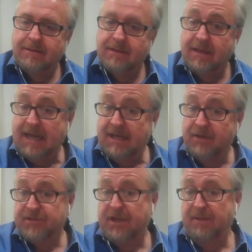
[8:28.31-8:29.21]
The gain
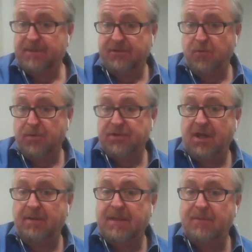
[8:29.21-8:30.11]
goes up as the
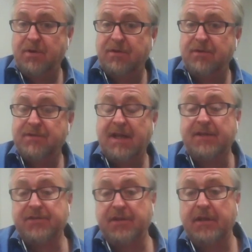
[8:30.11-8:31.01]
horizontal beam width goes
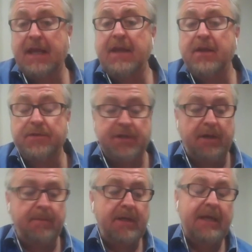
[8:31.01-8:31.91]
down. So the gain goes
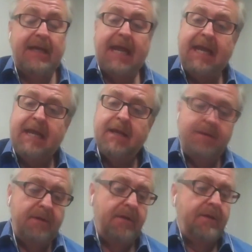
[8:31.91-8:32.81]
up.
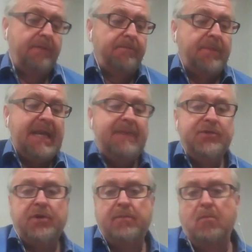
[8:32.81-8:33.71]
And the
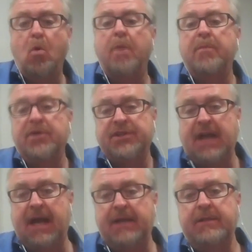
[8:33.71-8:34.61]
beams are more
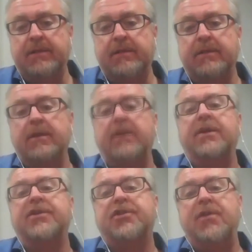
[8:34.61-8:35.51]
precise,
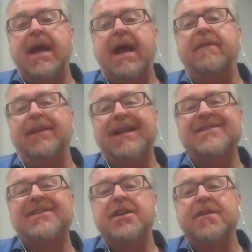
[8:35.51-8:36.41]
so you have
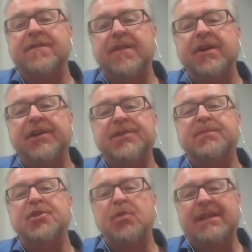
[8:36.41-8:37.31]
less interference
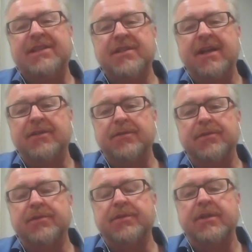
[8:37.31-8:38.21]
between
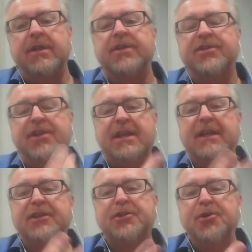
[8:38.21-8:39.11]
sectors. So you
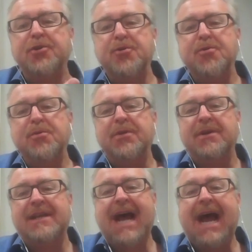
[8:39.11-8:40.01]
get 2
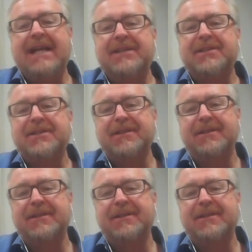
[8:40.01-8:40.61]
nice